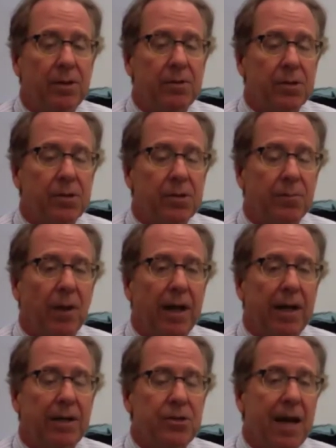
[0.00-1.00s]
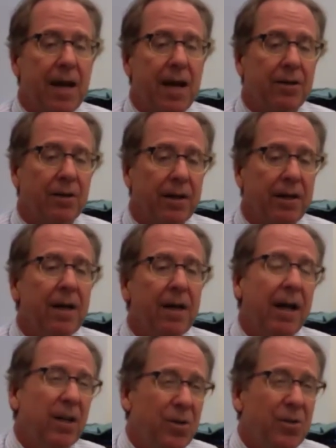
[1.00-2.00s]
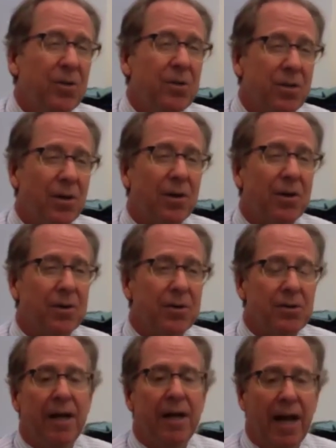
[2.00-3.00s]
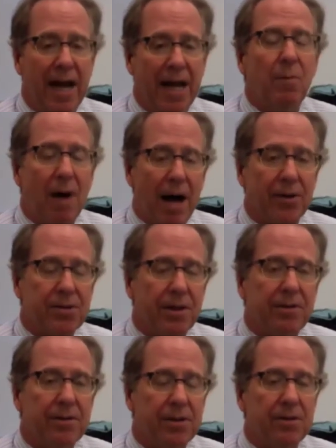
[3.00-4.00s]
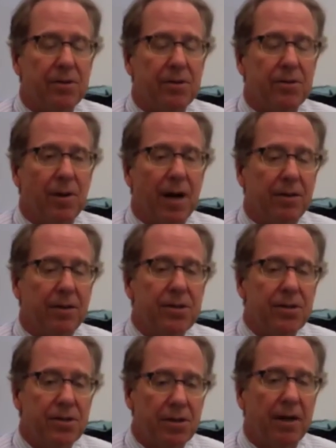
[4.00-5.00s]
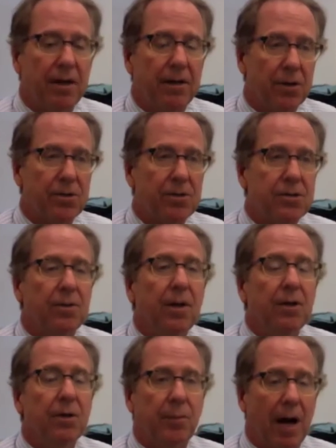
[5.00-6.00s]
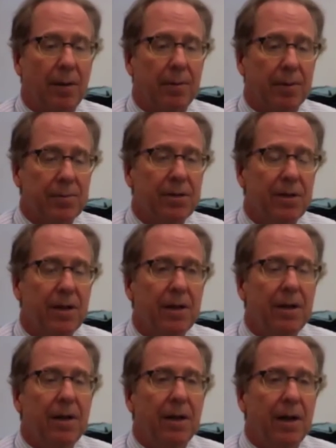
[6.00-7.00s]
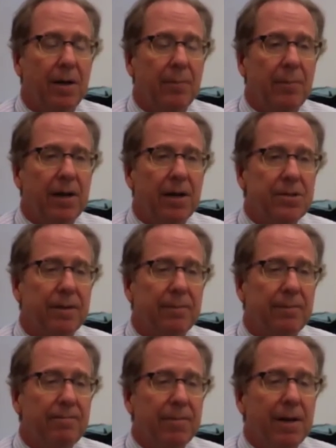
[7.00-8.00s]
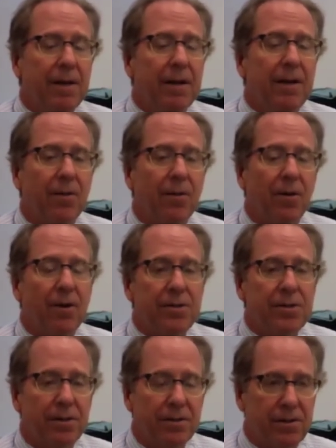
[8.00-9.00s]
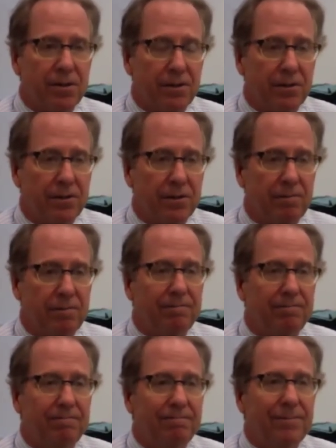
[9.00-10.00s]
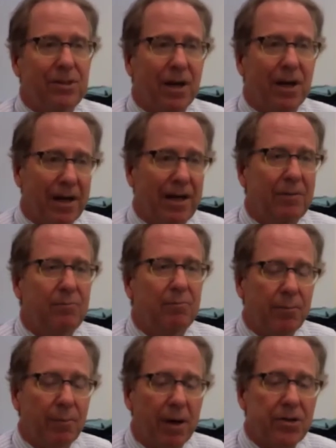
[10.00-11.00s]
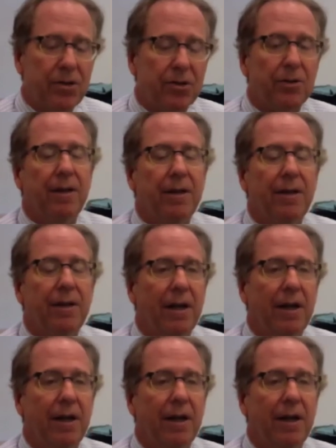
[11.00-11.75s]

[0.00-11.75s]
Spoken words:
was ablated genetically, and to use those animal models and to directly study those clinical problems. Because in order to study blood pressure and